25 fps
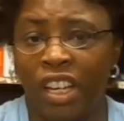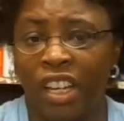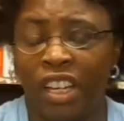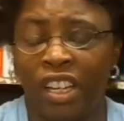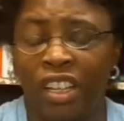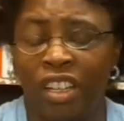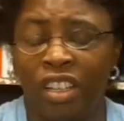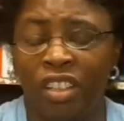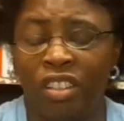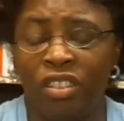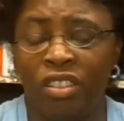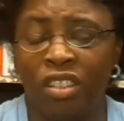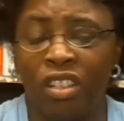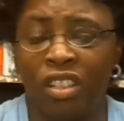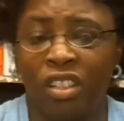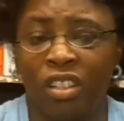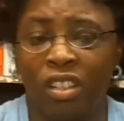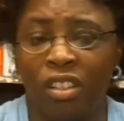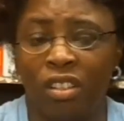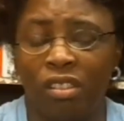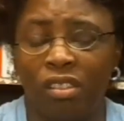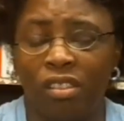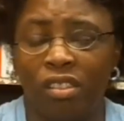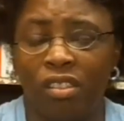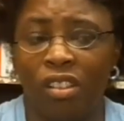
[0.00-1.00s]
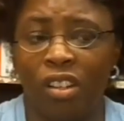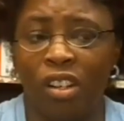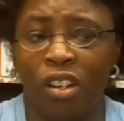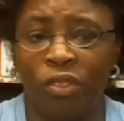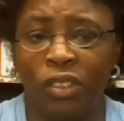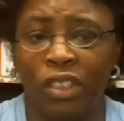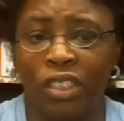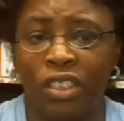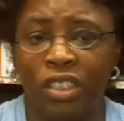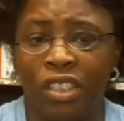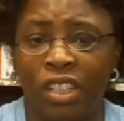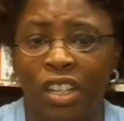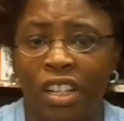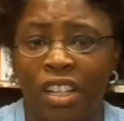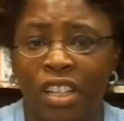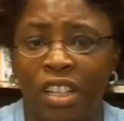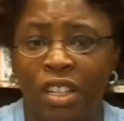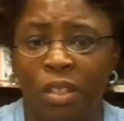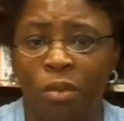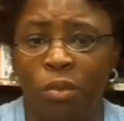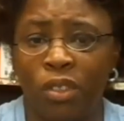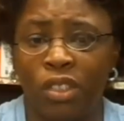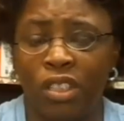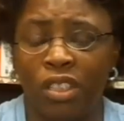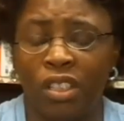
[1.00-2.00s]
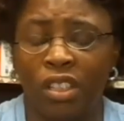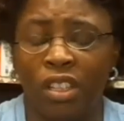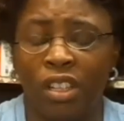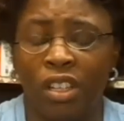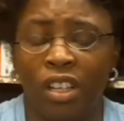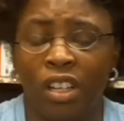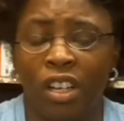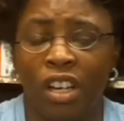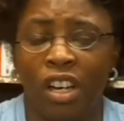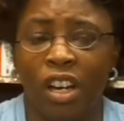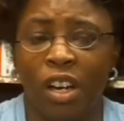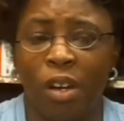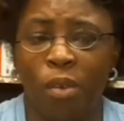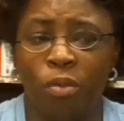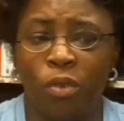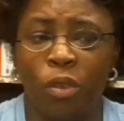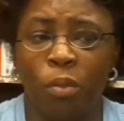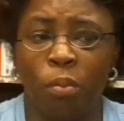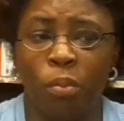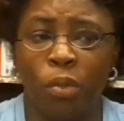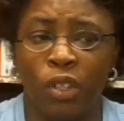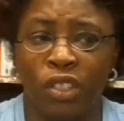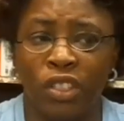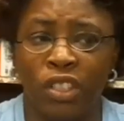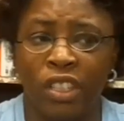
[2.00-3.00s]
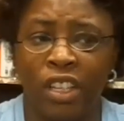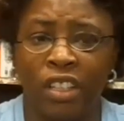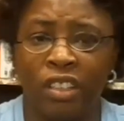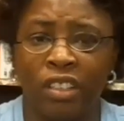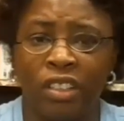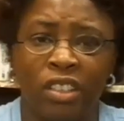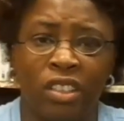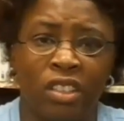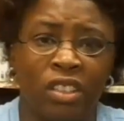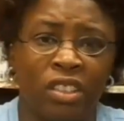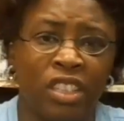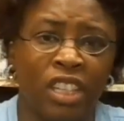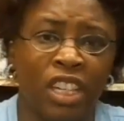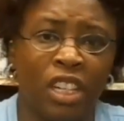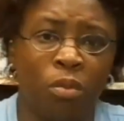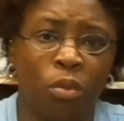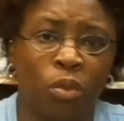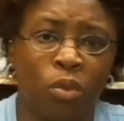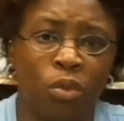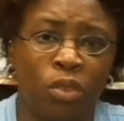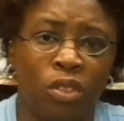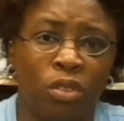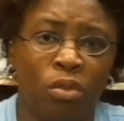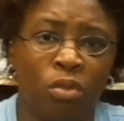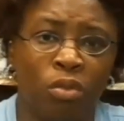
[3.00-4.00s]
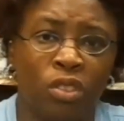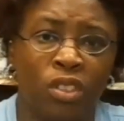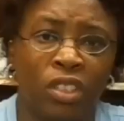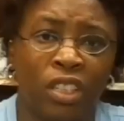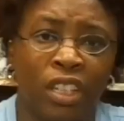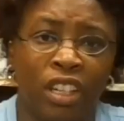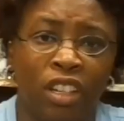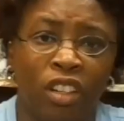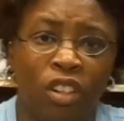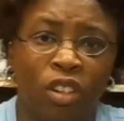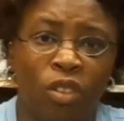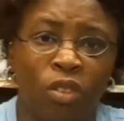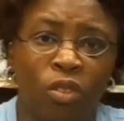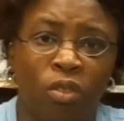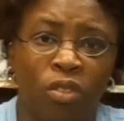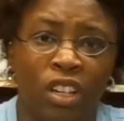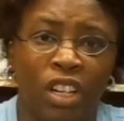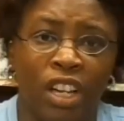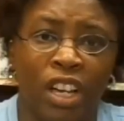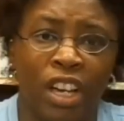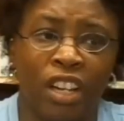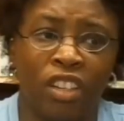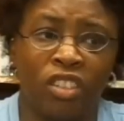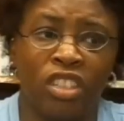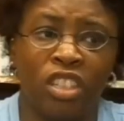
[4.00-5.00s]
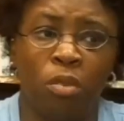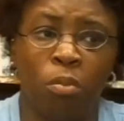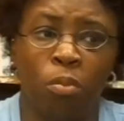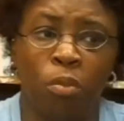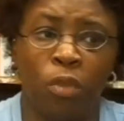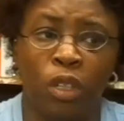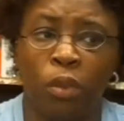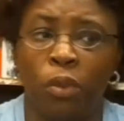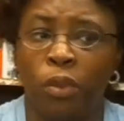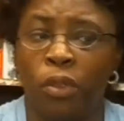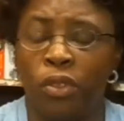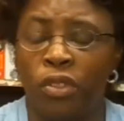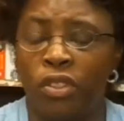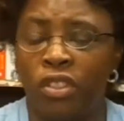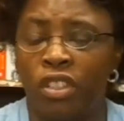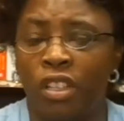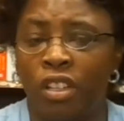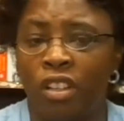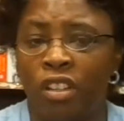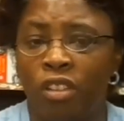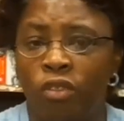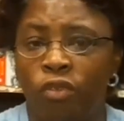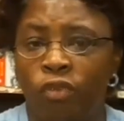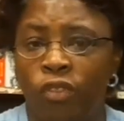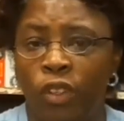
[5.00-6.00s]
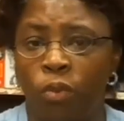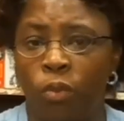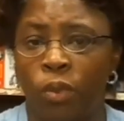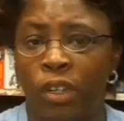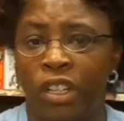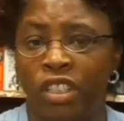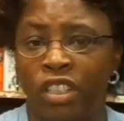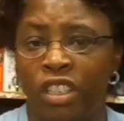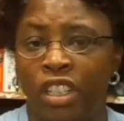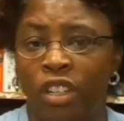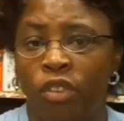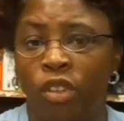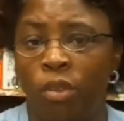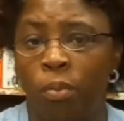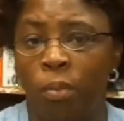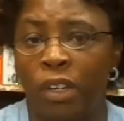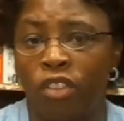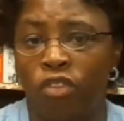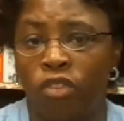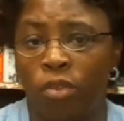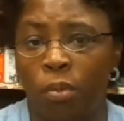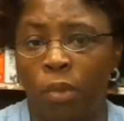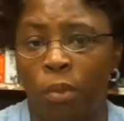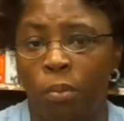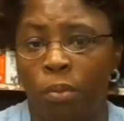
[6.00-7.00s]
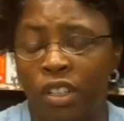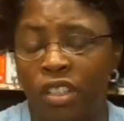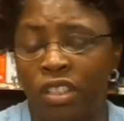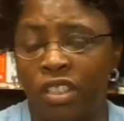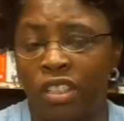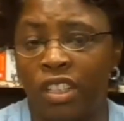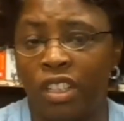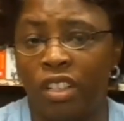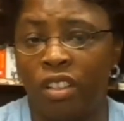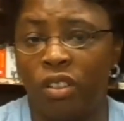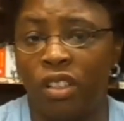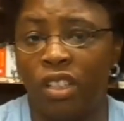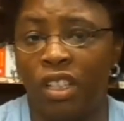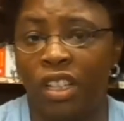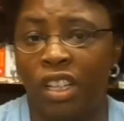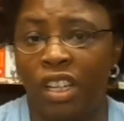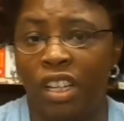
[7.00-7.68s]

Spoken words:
And oftentimes, the books that Lisa's able to sell actually mirrors the fundraising that we make from a book sale.